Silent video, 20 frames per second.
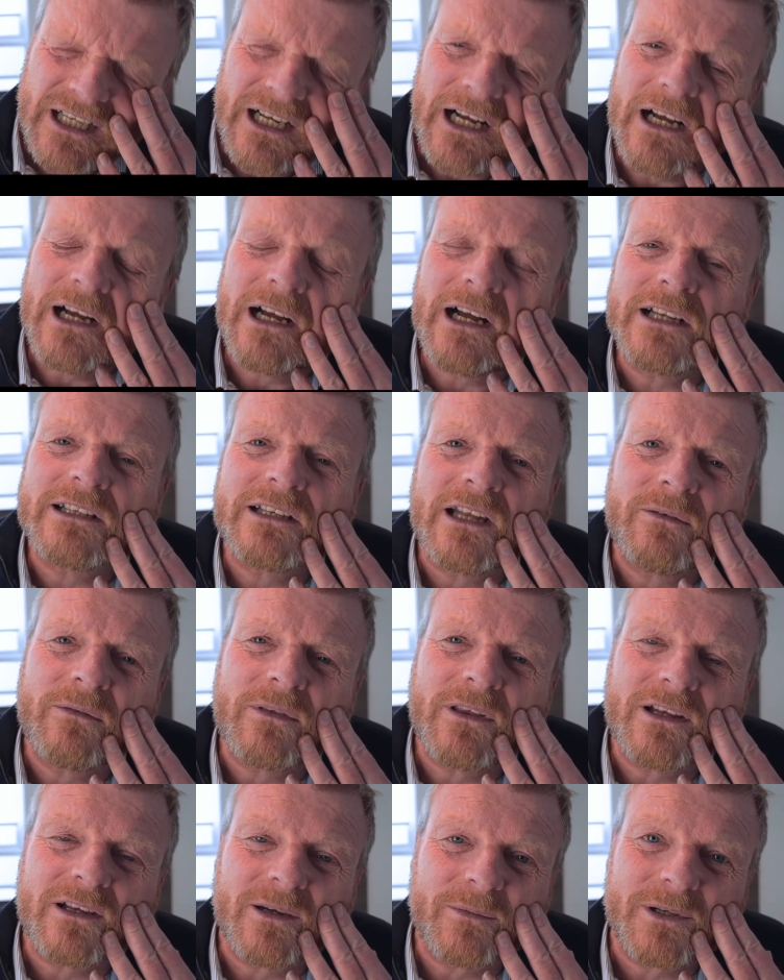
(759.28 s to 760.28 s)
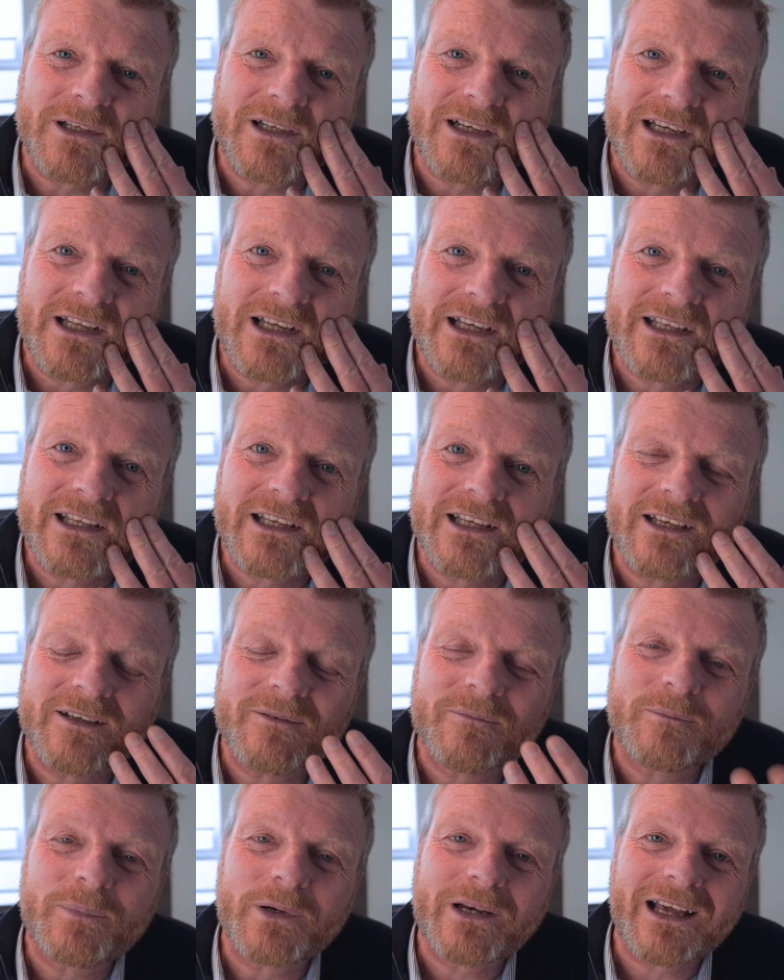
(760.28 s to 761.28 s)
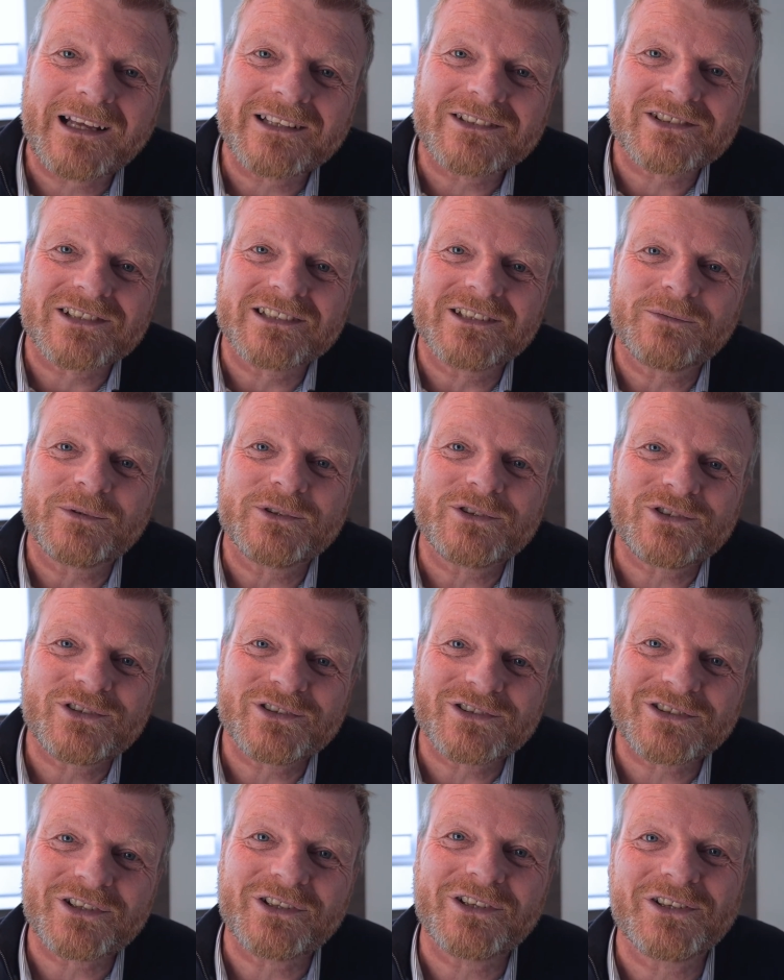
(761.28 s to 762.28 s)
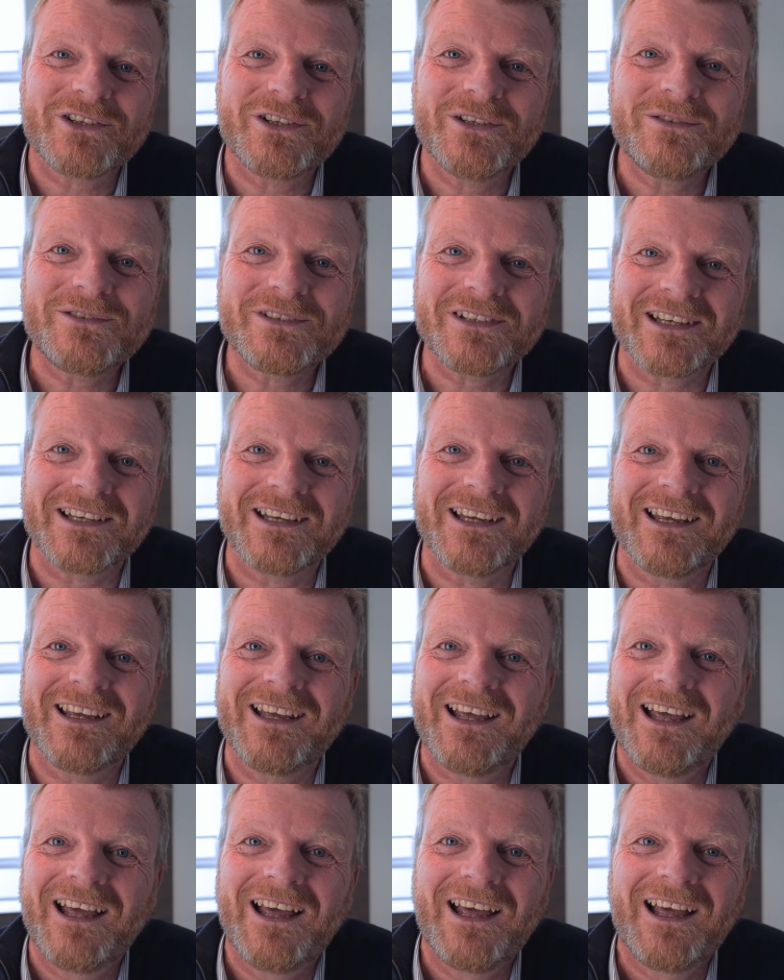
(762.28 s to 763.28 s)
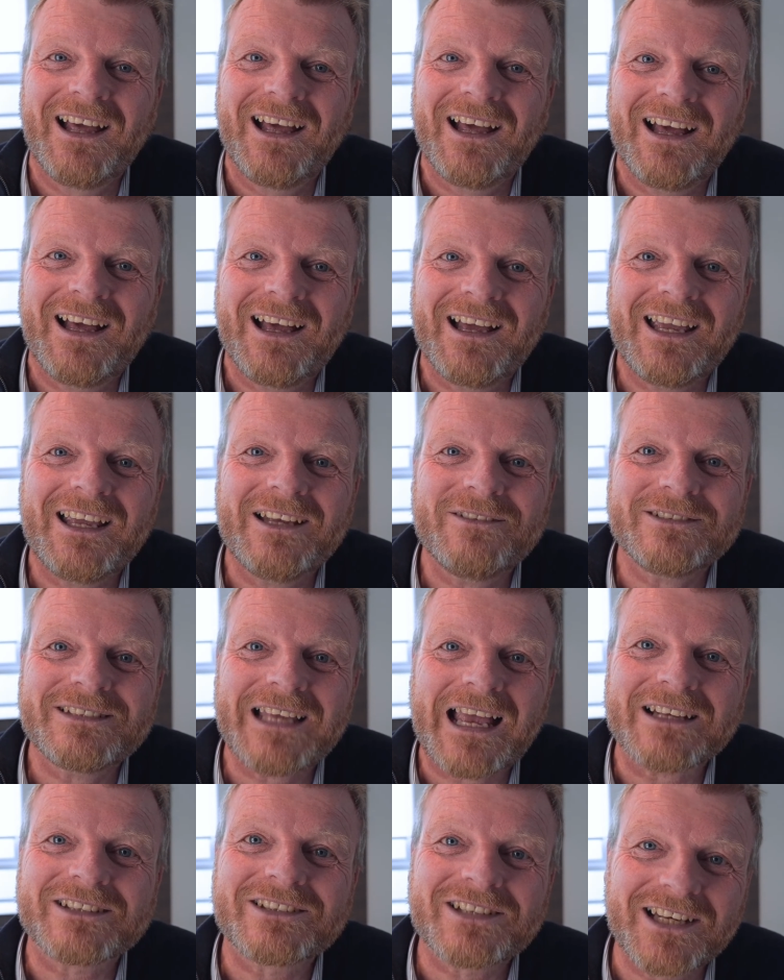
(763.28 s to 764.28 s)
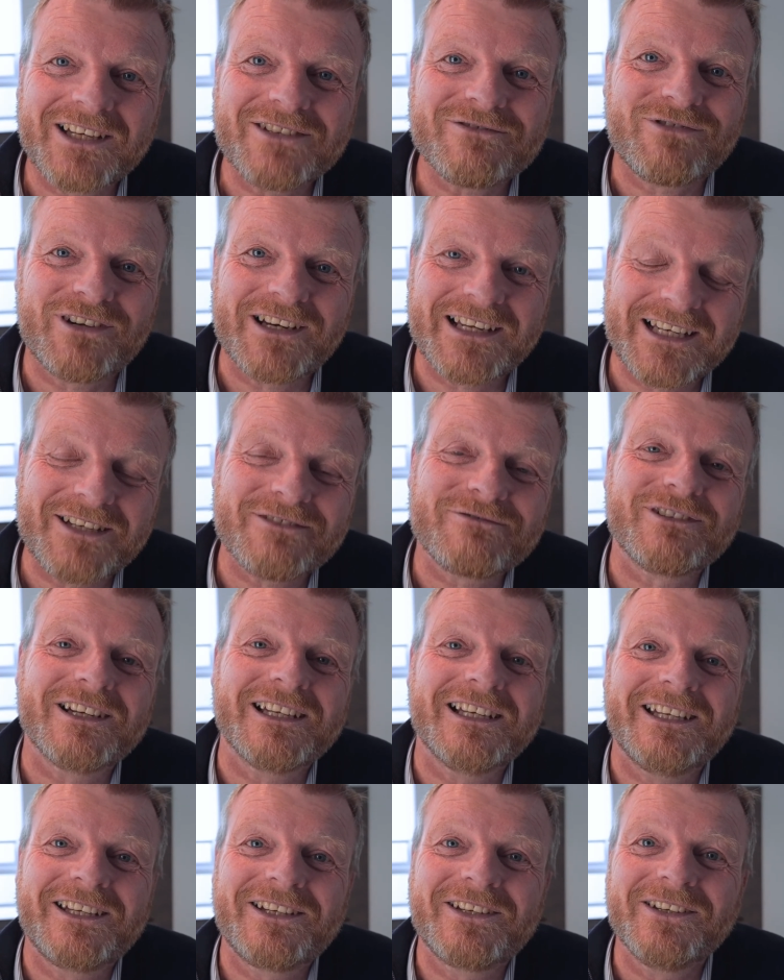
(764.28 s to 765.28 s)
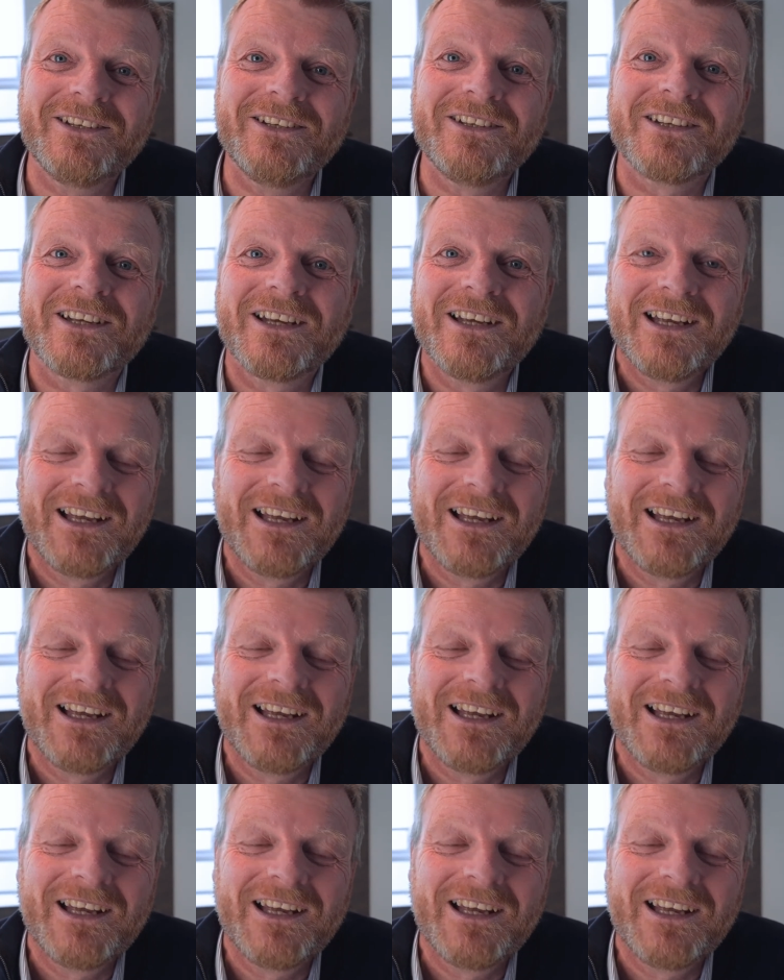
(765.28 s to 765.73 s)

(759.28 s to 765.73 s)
I don't think I'm going to like it. But actually, once you start using it, it's actually really, really good.